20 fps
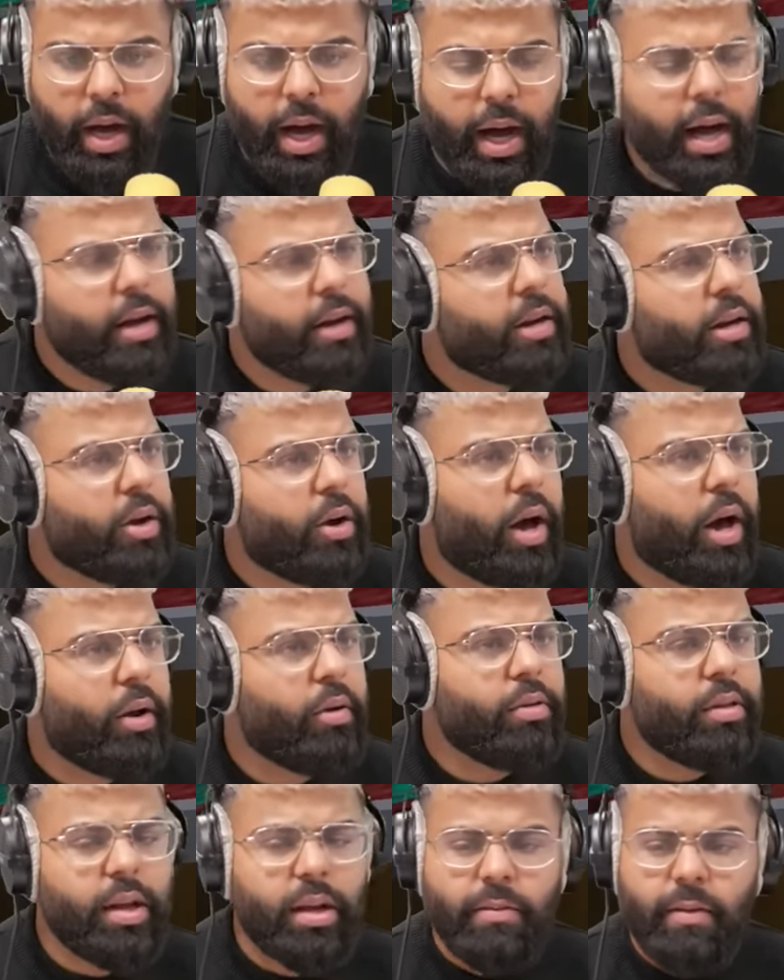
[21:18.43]
Ah, I don't, I
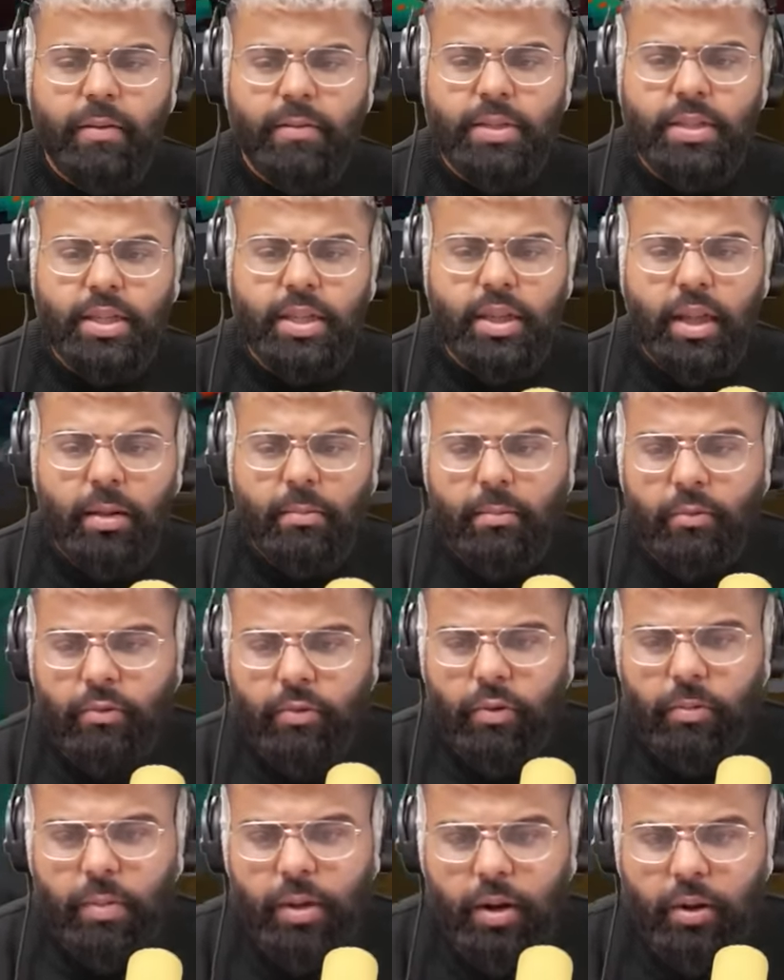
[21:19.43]
don't think I've ever seen that
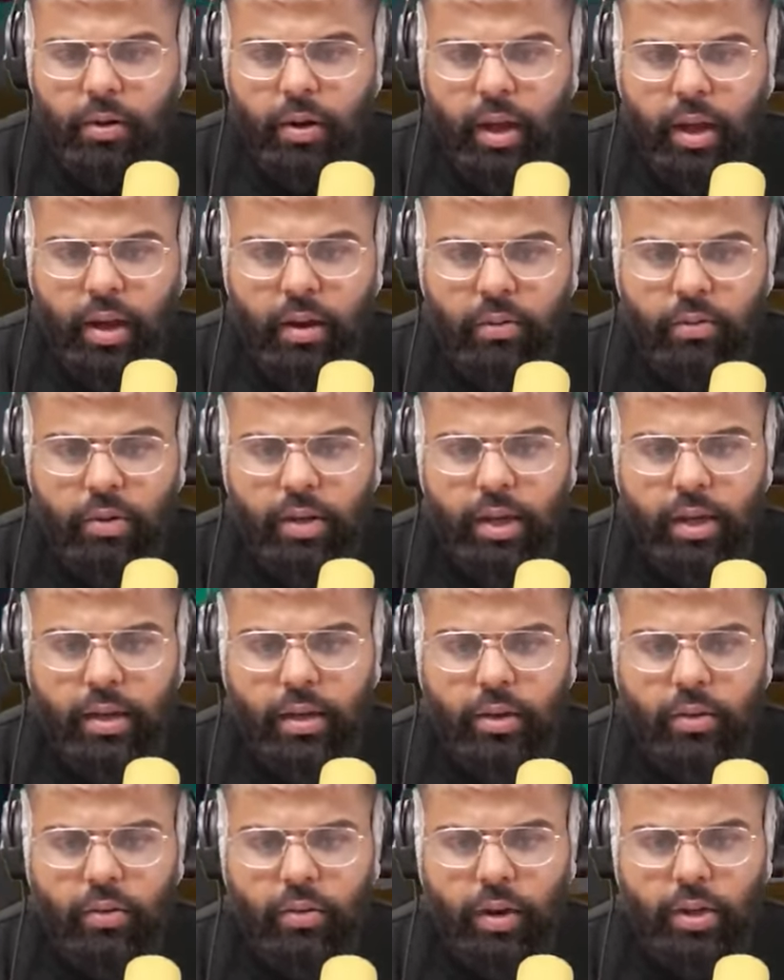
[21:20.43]
before, but okay, I'll
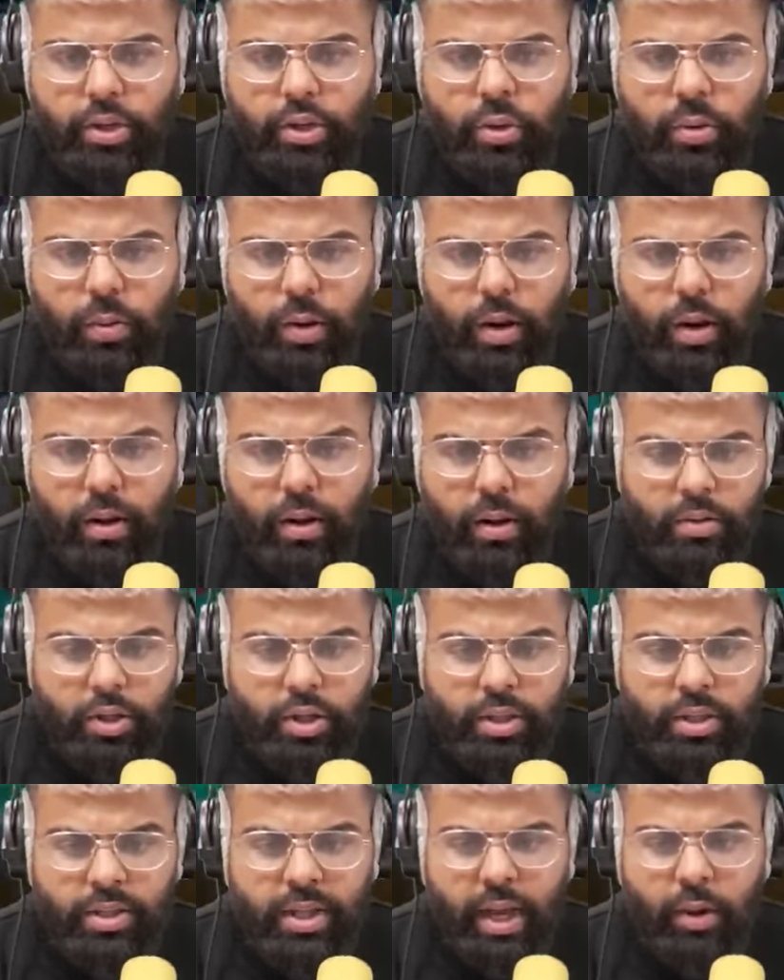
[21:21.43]
take you at your word.
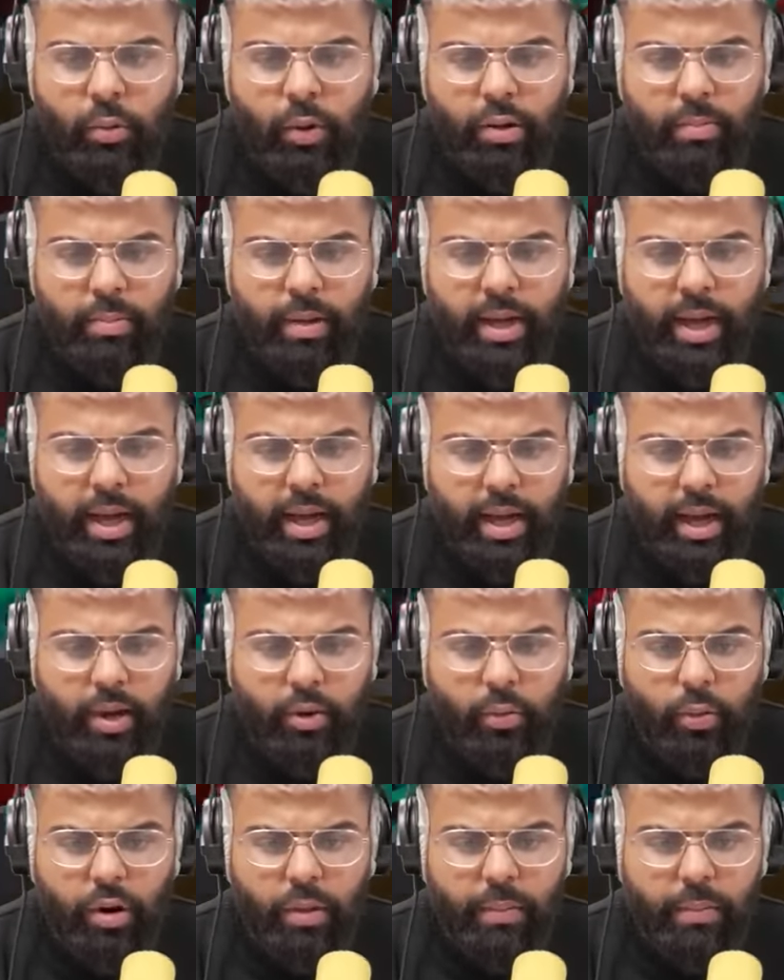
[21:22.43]
Just stick with me, yeah? I
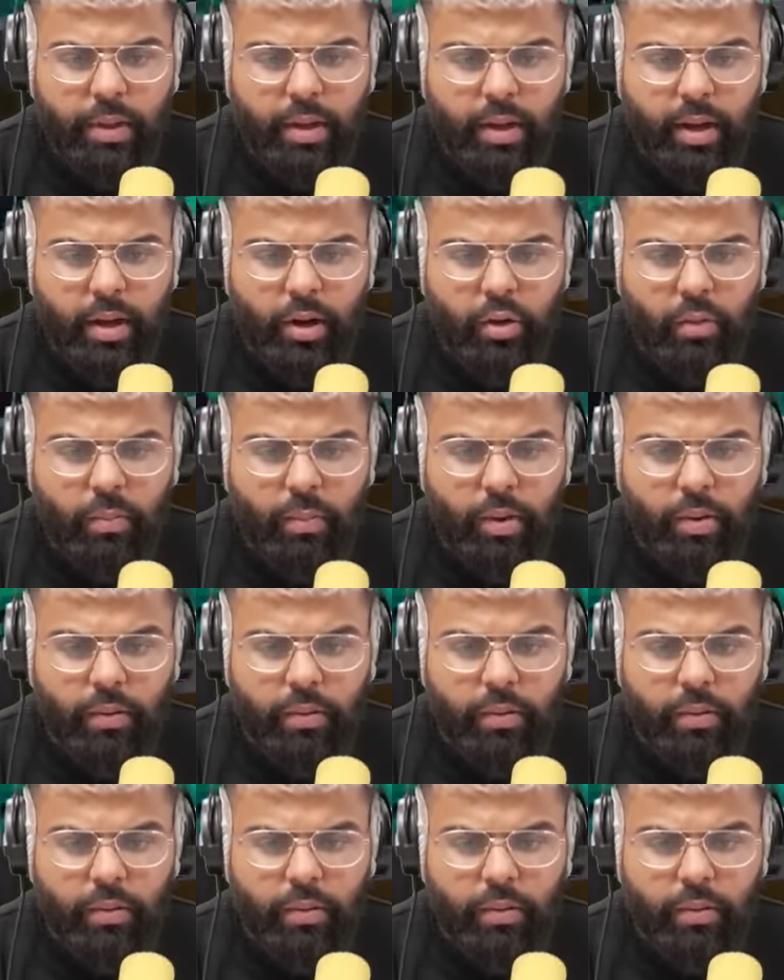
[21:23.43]
don't want to be alone, bro.